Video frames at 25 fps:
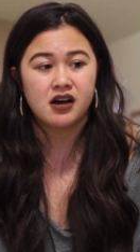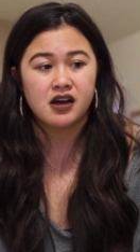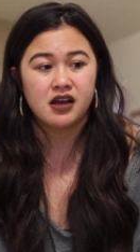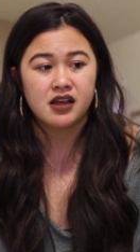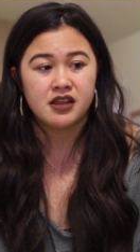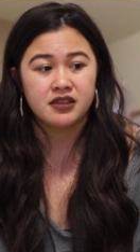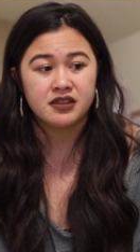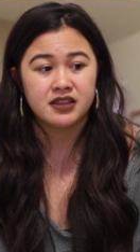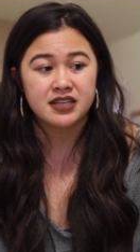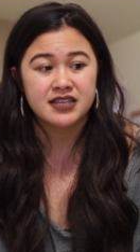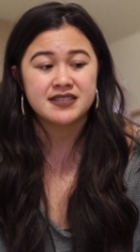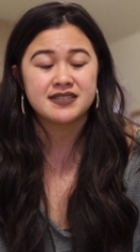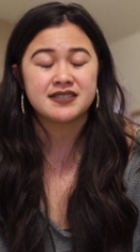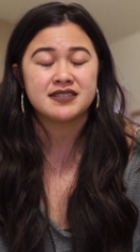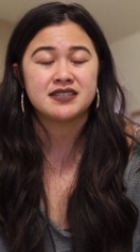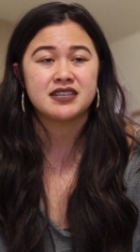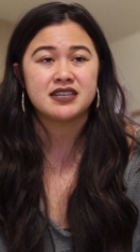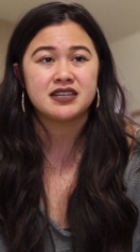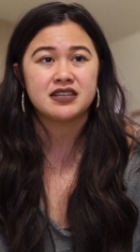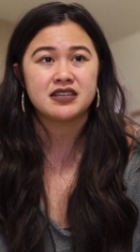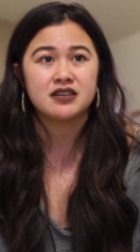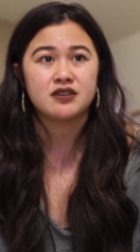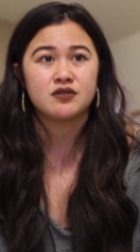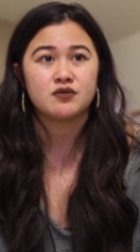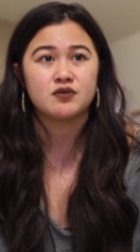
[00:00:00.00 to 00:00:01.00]

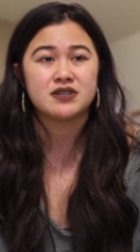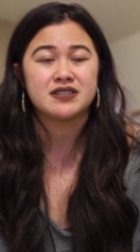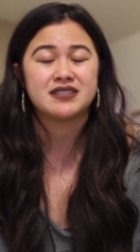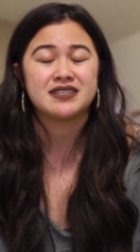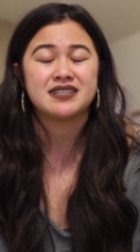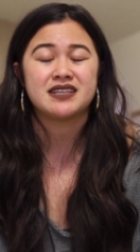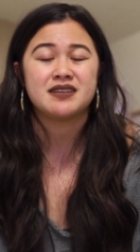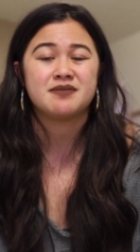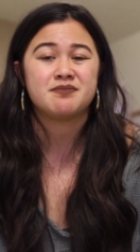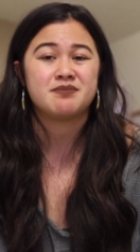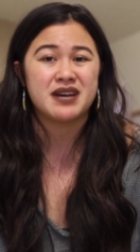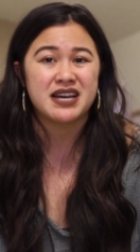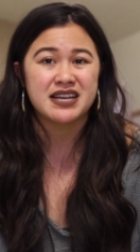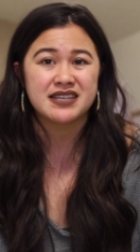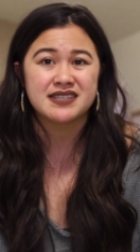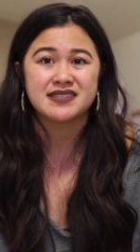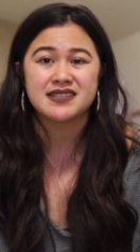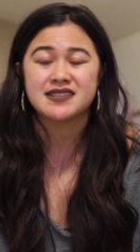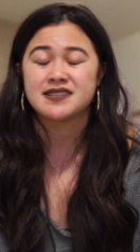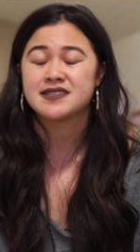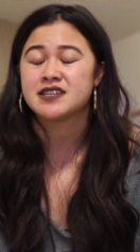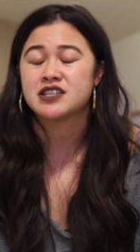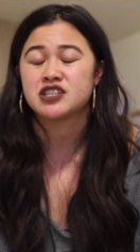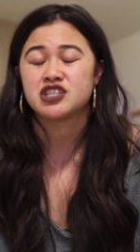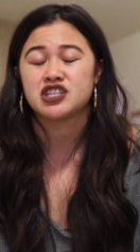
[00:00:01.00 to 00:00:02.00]
enlisting was the best
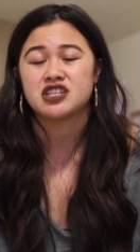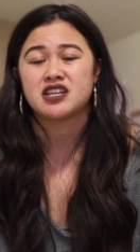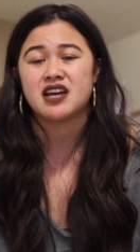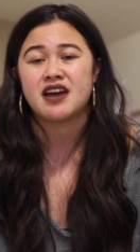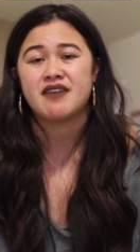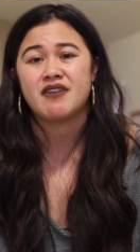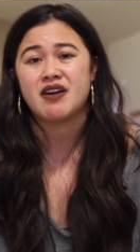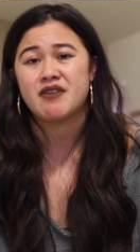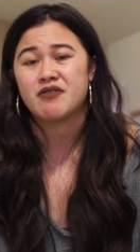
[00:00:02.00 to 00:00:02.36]
decision I've